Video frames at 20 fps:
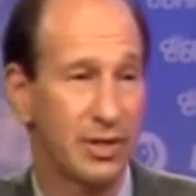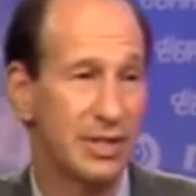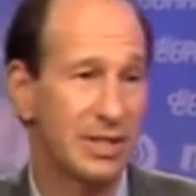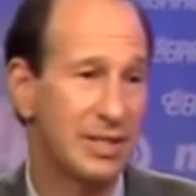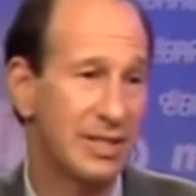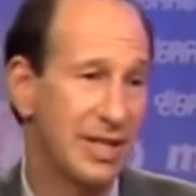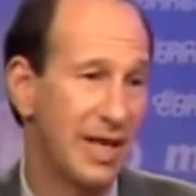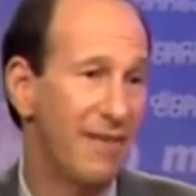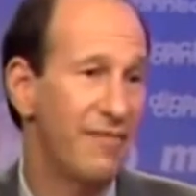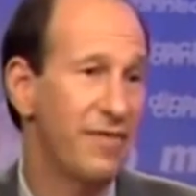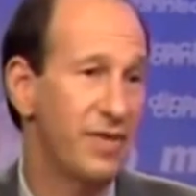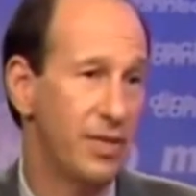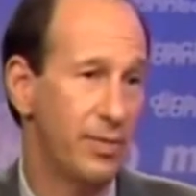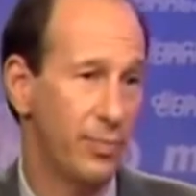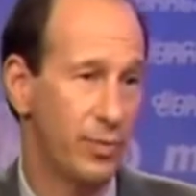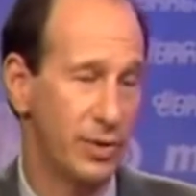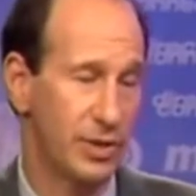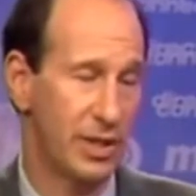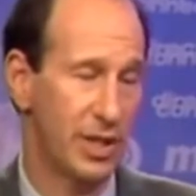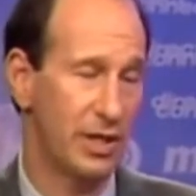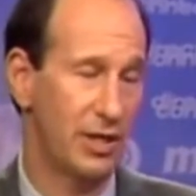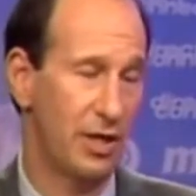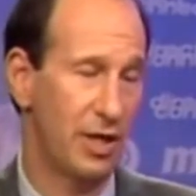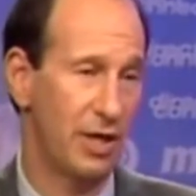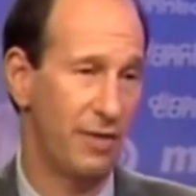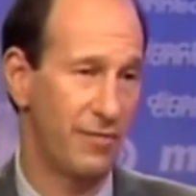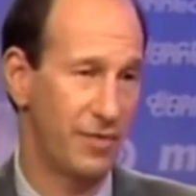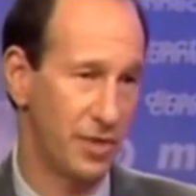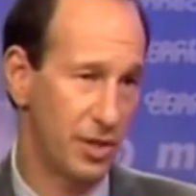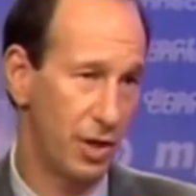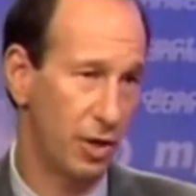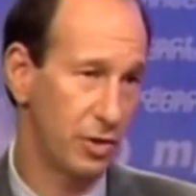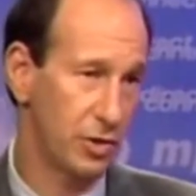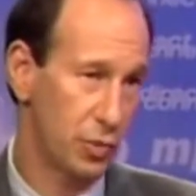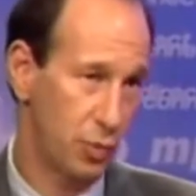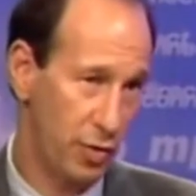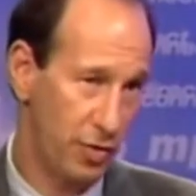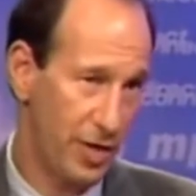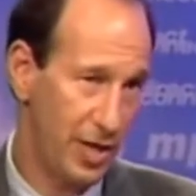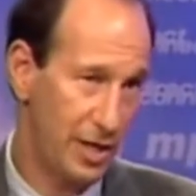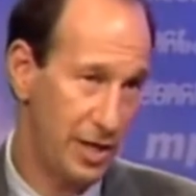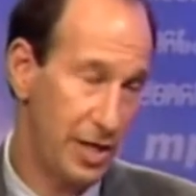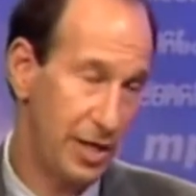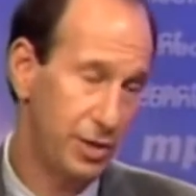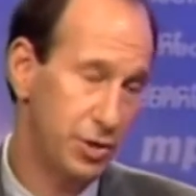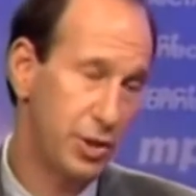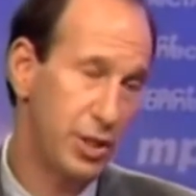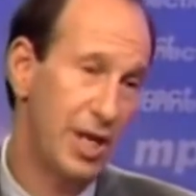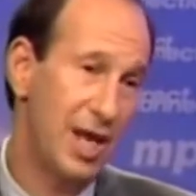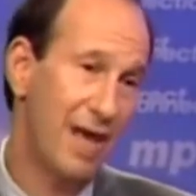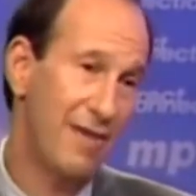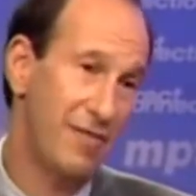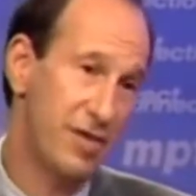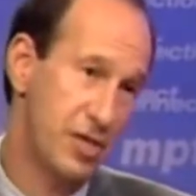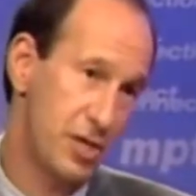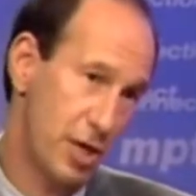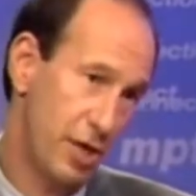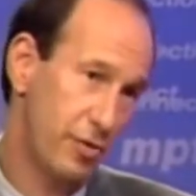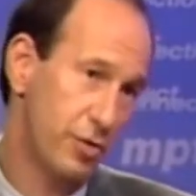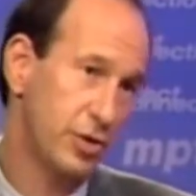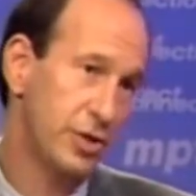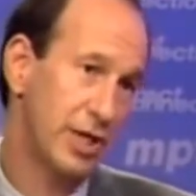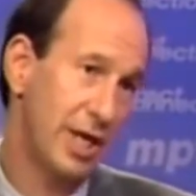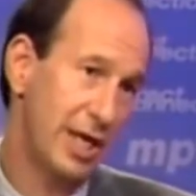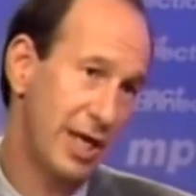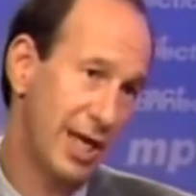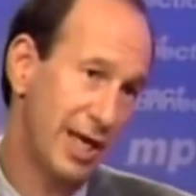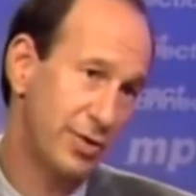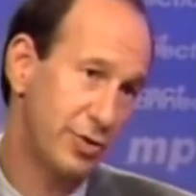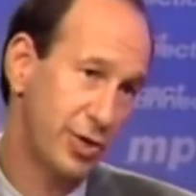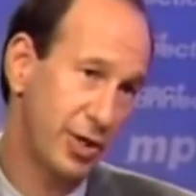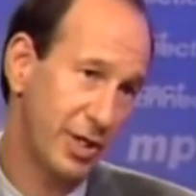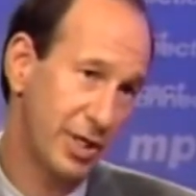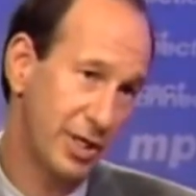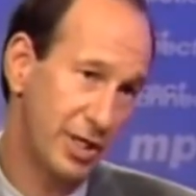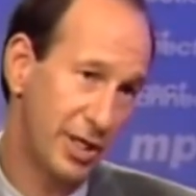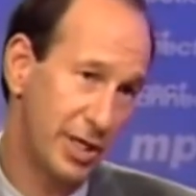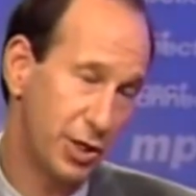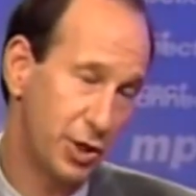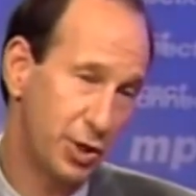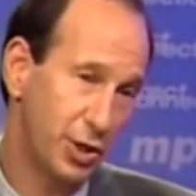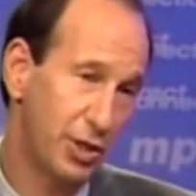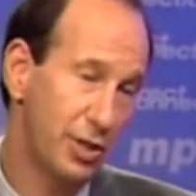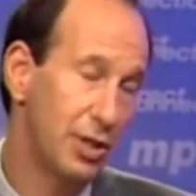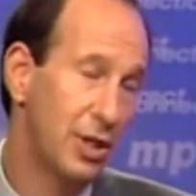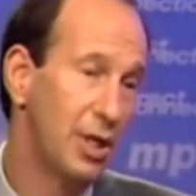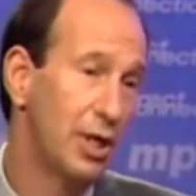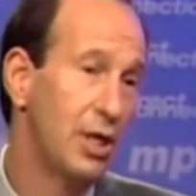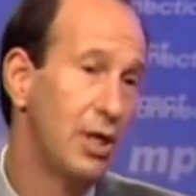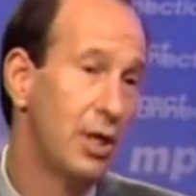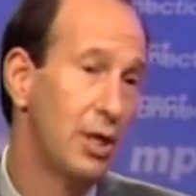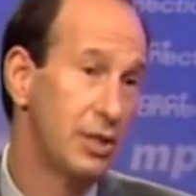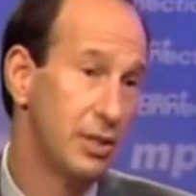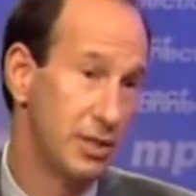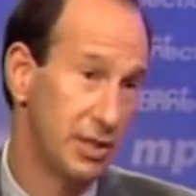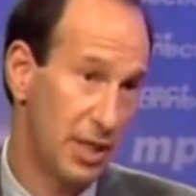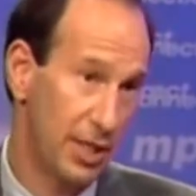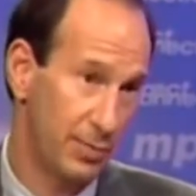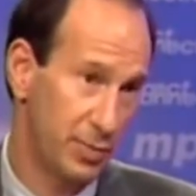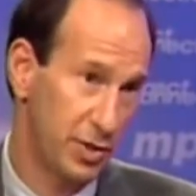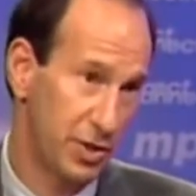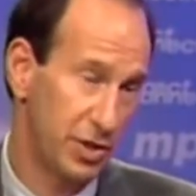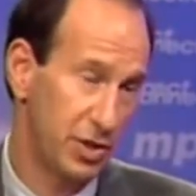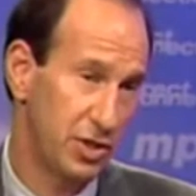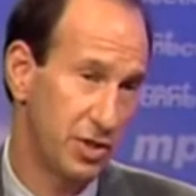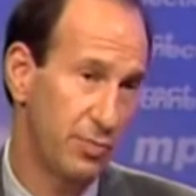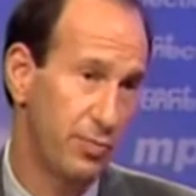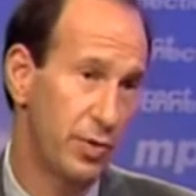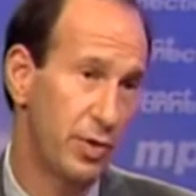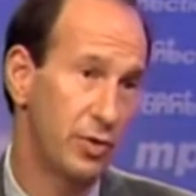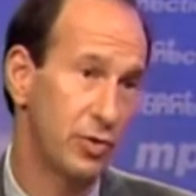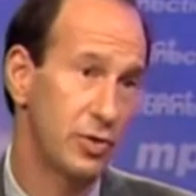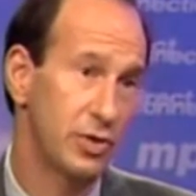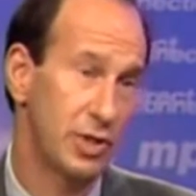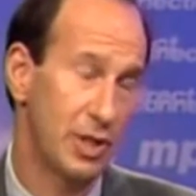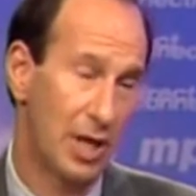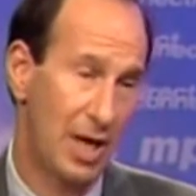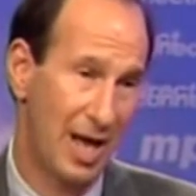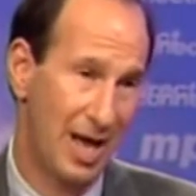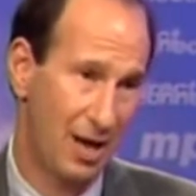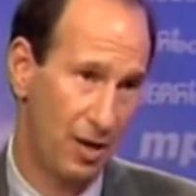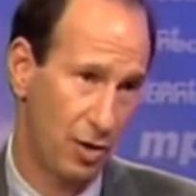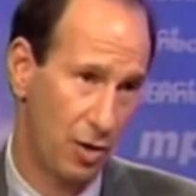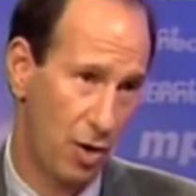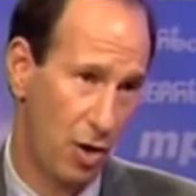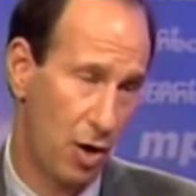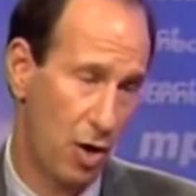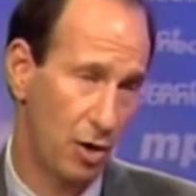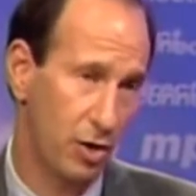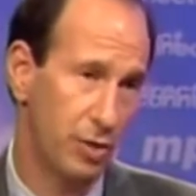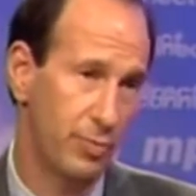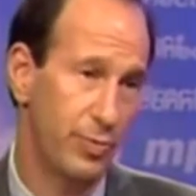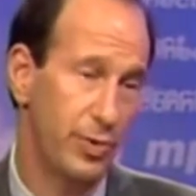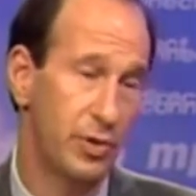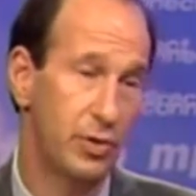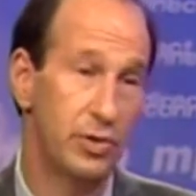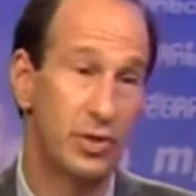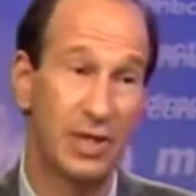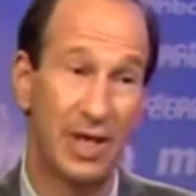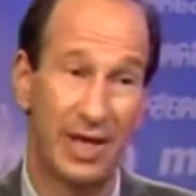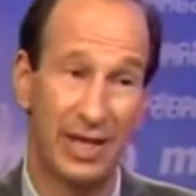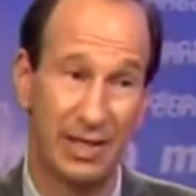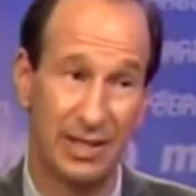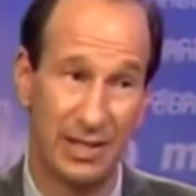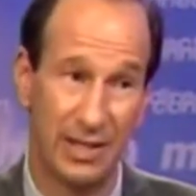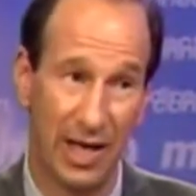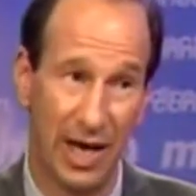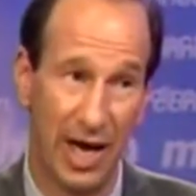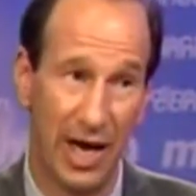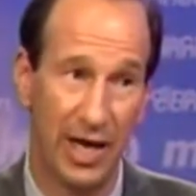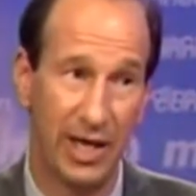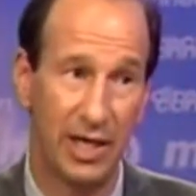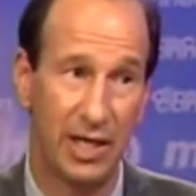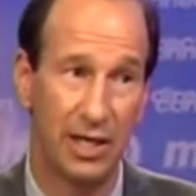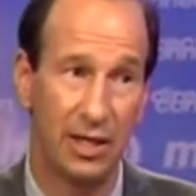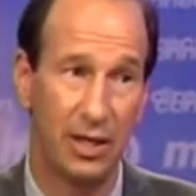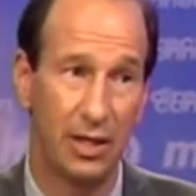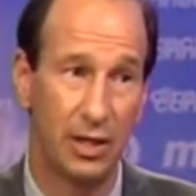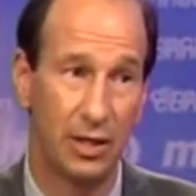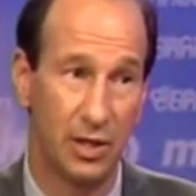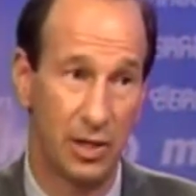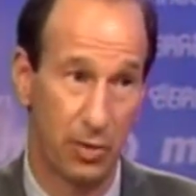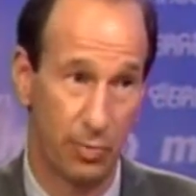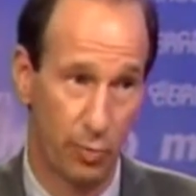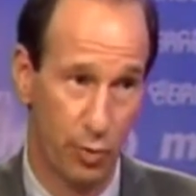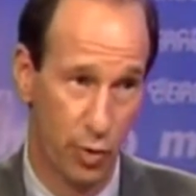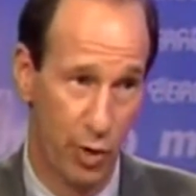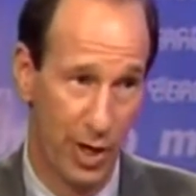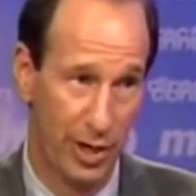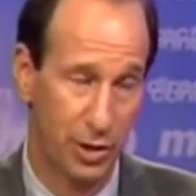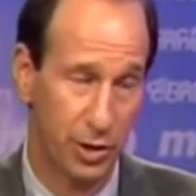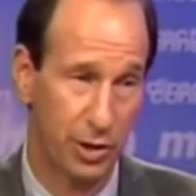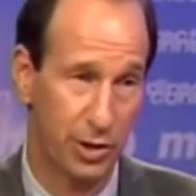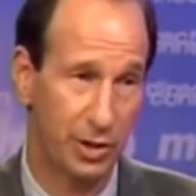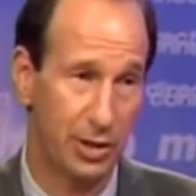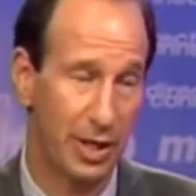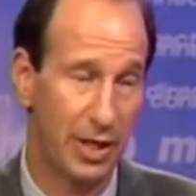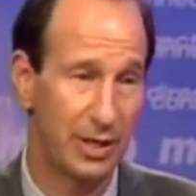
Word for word: 70% of adults with ADHD have another psychiatric condition substance abuse, alcohol abuse, anxiety, depression.